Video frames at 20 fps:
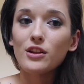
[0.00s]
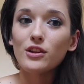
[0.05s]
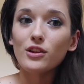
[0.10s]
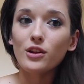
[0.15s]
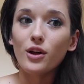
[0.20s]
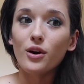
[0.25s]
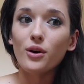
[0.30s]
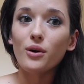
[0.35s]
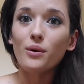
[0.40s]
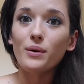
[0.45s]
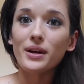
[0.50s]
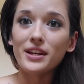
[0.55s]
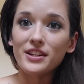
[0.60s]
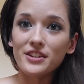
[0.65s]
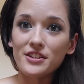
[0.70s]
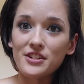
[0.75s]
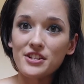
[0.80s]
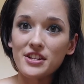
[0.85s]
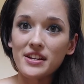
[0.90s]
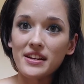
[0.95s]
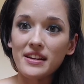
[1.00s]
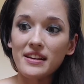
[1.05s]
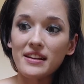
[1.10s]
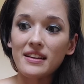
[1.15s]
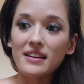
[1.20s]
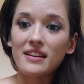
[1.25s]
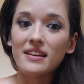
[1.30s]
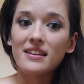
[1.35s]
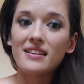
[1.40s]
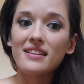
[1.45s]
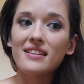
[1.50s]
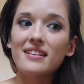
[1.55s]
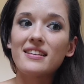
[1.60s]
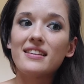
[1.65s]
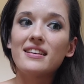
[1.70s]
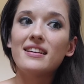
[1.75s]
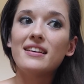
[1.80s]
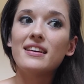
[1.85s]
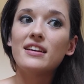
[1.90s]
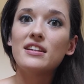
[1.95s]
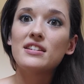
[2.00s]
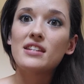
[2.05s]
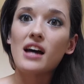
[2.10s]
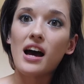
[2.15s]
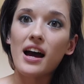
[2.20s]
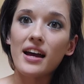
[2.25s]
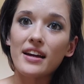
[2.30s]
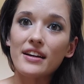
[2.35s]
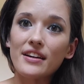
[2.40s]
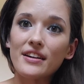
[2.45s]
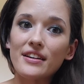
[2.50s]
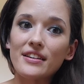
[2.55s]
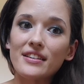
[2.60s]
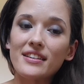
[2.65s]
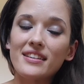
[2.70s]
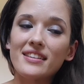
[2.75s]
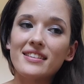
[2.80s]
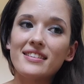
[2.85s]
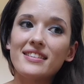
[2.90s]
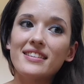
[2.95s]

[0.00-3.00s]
low energy, tired,